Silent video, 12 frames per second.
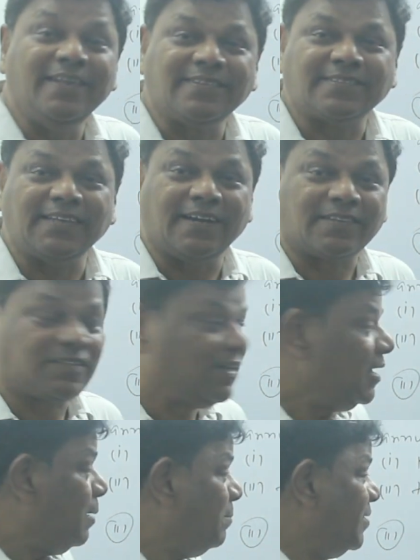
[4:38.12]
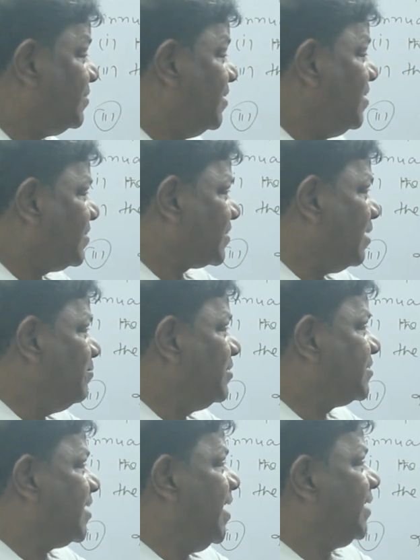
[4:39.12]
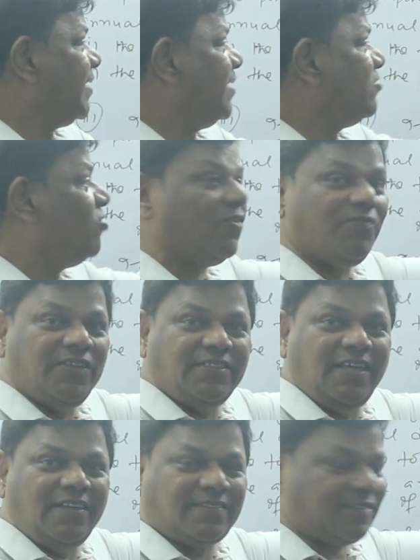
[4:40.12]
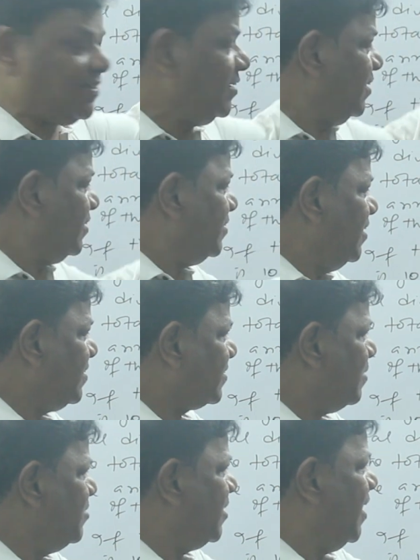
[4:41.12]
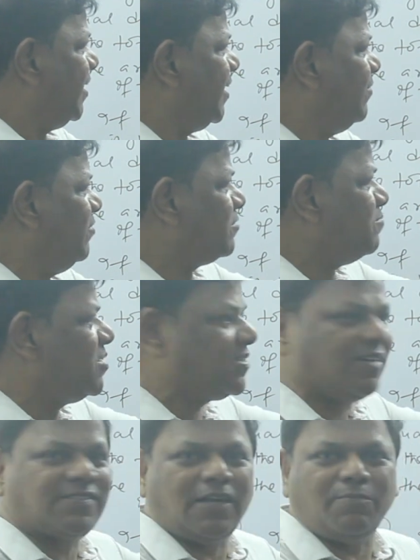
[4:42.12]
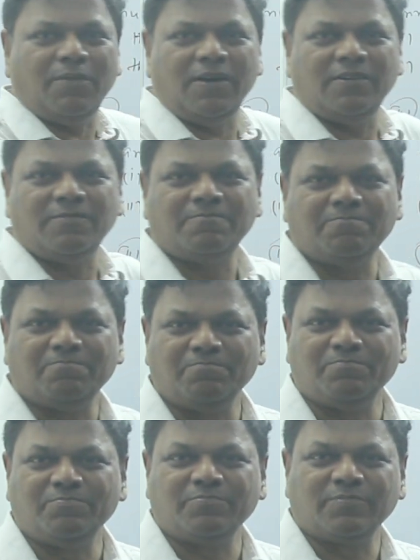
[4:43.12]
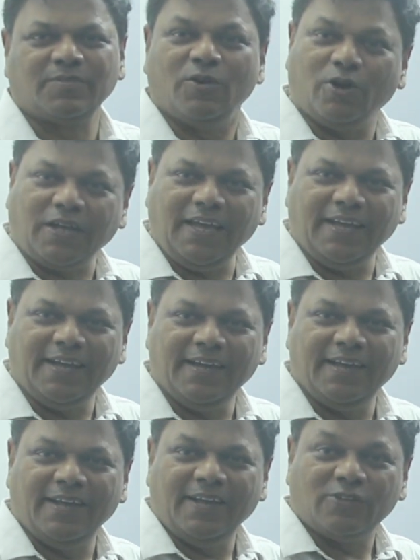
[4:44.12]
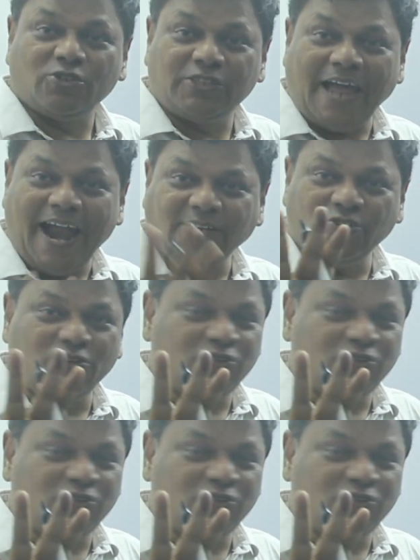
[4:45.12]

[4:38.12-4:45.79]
his shares, means this sum is related not with this sum is related with Mr. Sharma. Okay, so that you